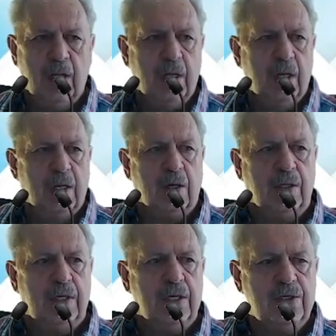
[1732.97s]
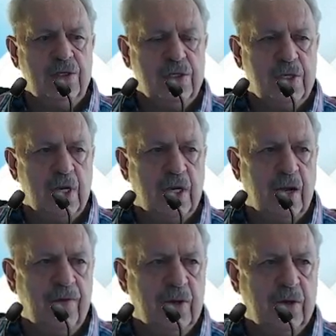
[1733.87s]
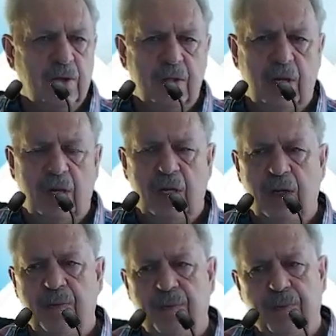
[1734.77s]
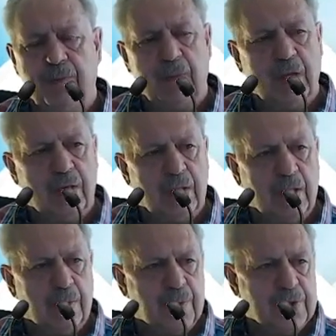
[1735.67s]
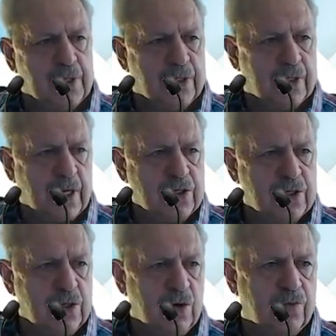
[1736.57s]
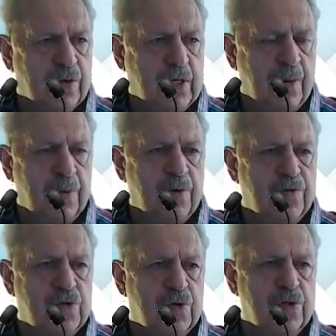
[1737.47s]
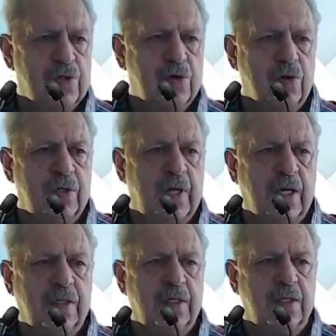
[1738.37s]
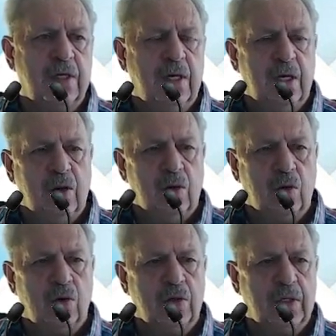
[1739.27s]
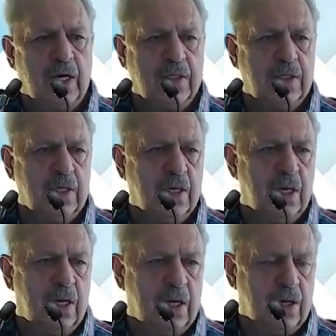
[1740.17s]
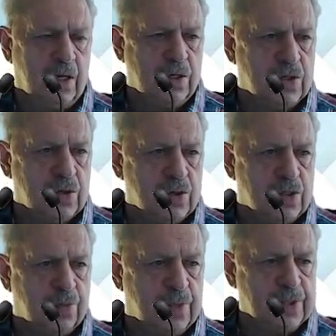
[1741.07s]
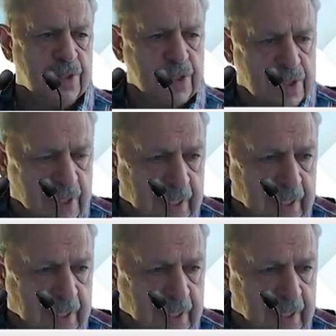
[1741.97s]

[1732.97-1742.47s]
Right, here's just a graphical representation of the number of insurance conducted or conducting reinsurance business.